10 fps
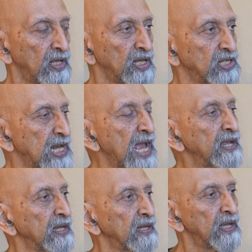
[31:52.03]
is
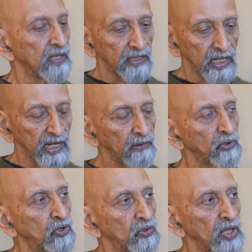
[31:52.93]
lacking, then I
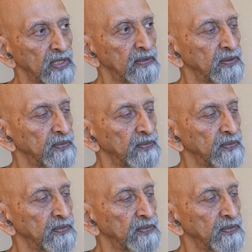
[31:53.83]
would do that.